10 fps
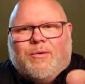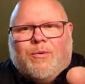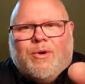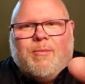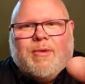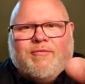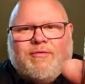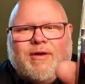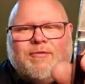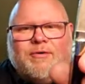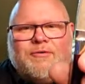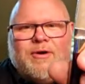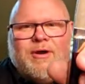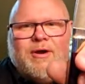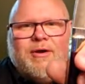one of my favorites
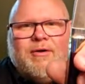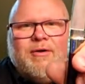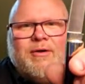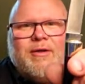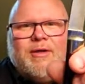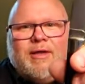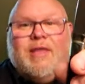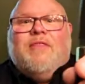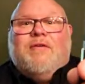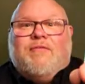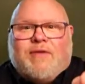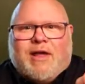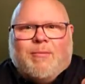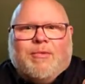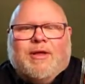right here in the
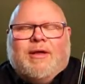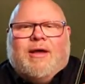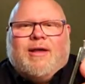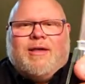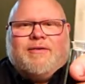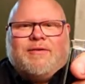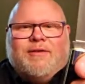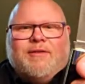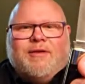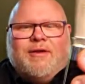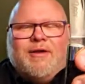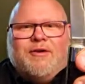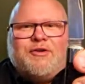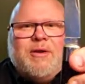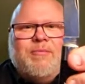family, I guess, in the
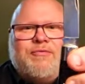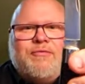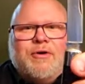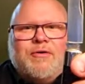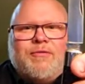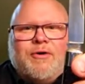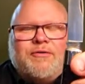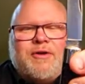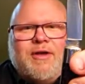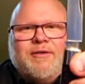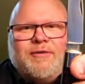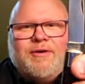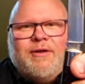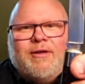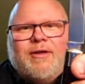Sheepsfoot first
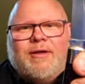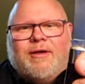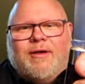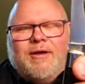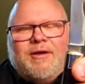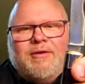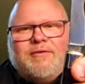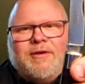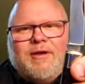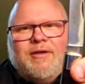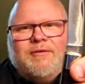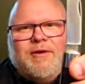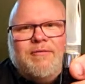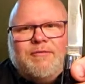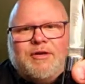cousin, kissing cousin
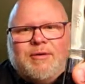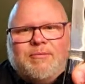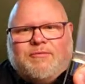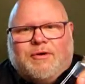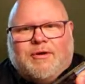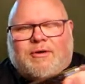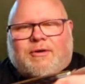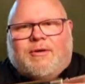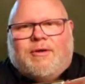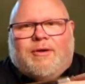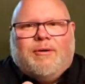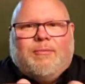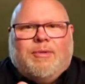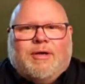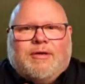of the Sheepsfoot,
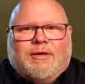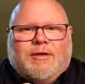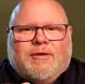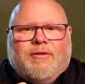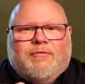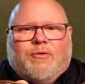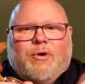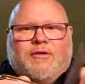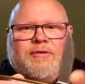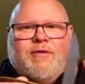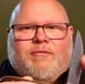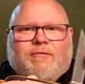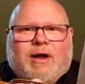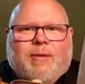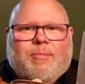but the 47
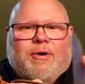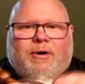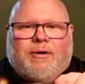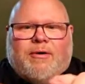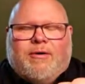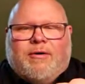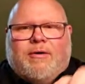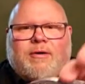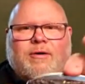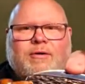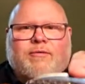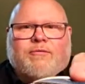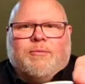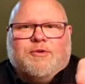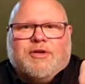Viper
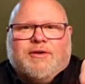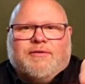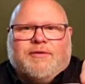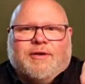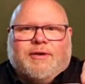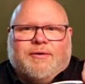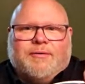from GC.